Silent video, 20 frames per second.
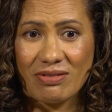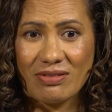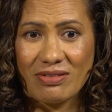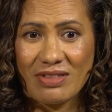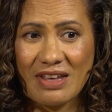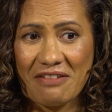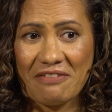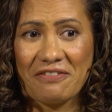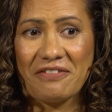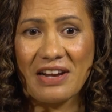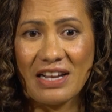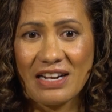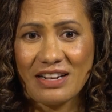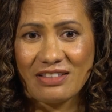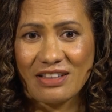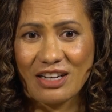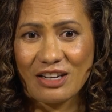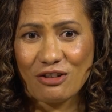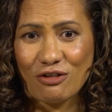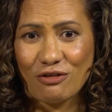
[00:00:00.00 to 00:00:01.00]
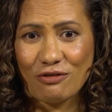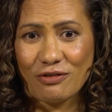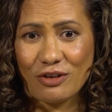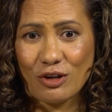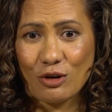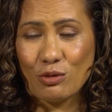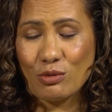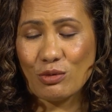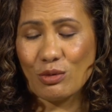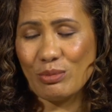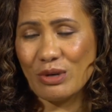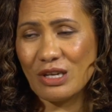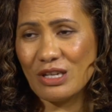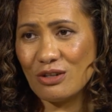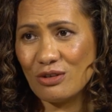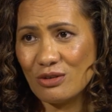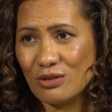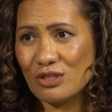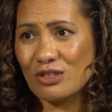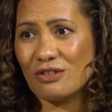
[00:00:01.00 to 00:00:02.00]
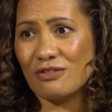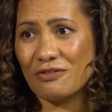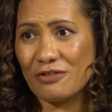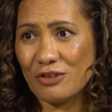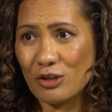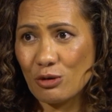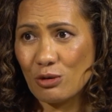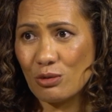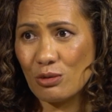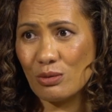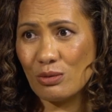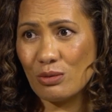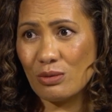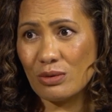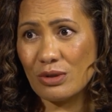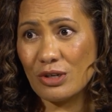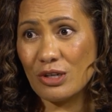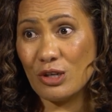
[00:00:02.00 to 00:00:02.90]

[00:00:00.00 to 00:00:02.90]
that feeling that you feel will be used to fuel